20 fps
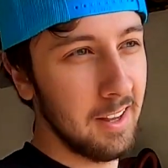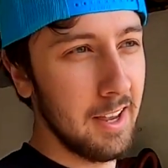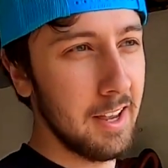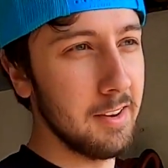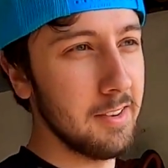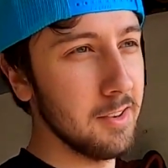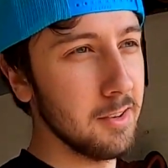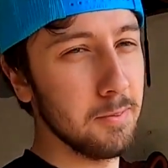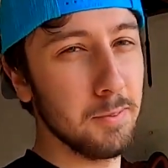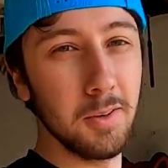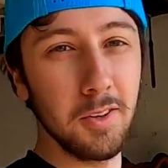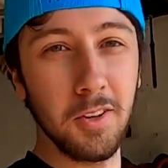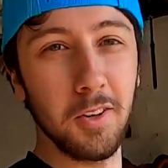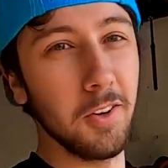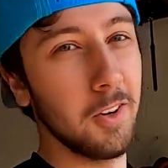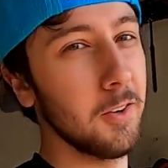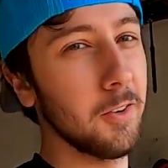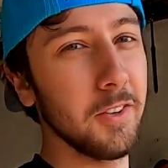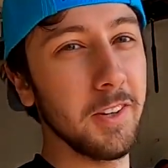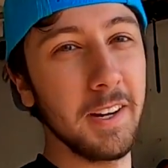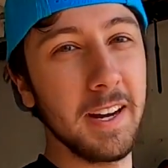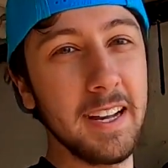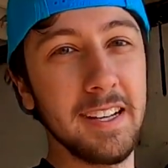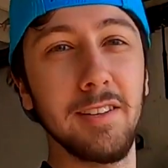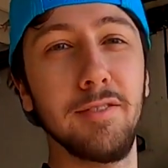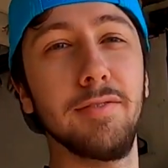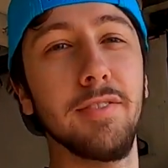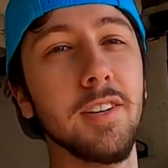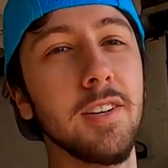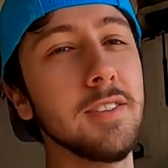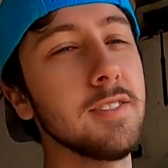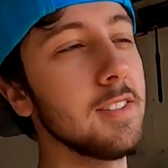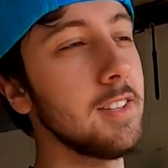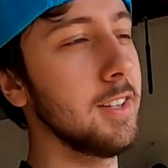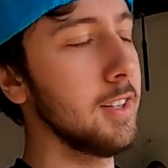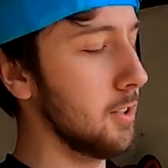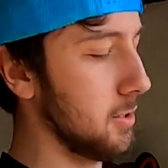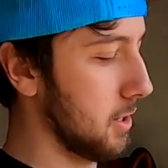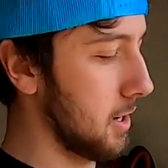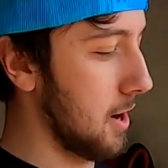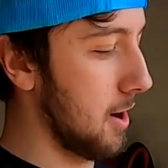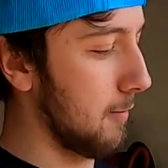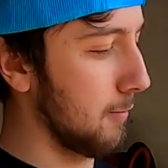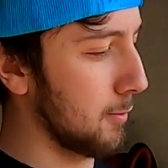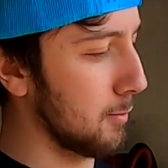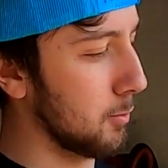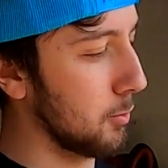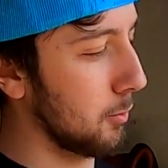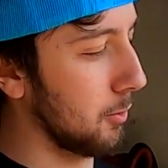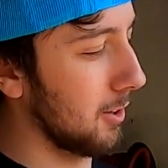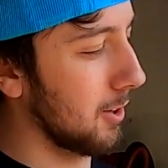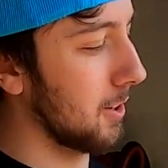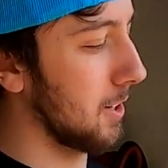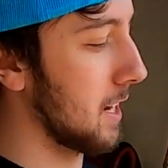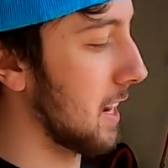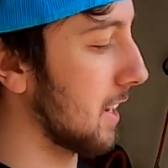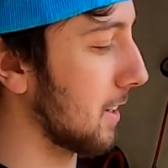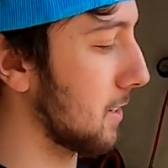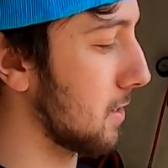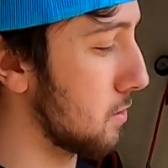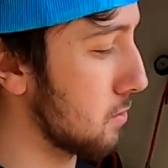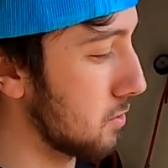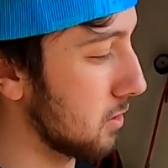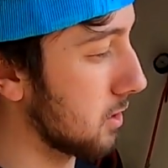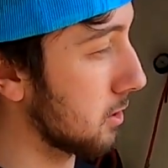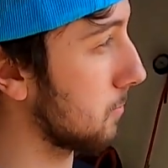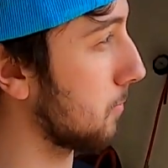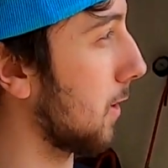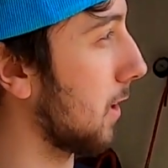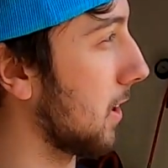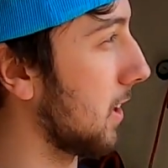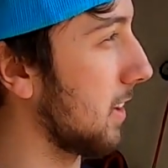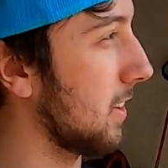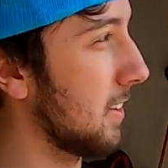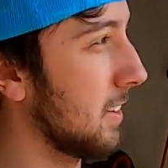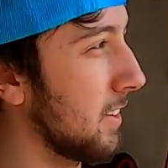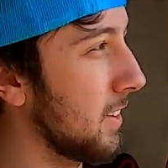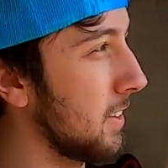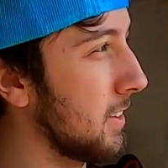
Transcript: and just put it on with your hand first until you're comfortable with learning how to do this part.